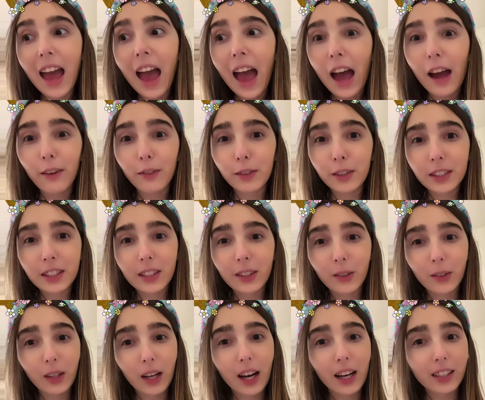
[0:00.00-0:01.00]
every single
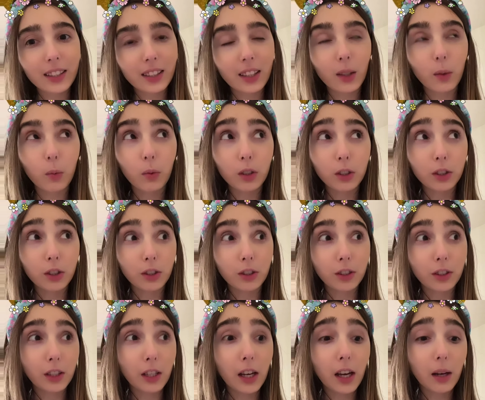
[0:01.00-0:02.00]
guy is like, what's your
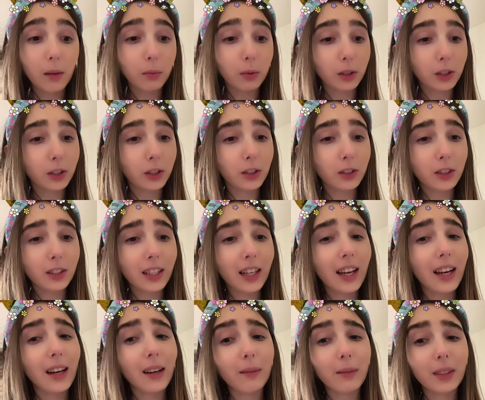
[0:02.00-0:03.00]

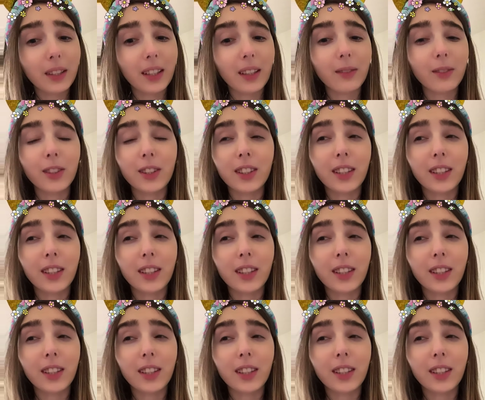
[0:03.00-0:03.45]
snap, and I'm just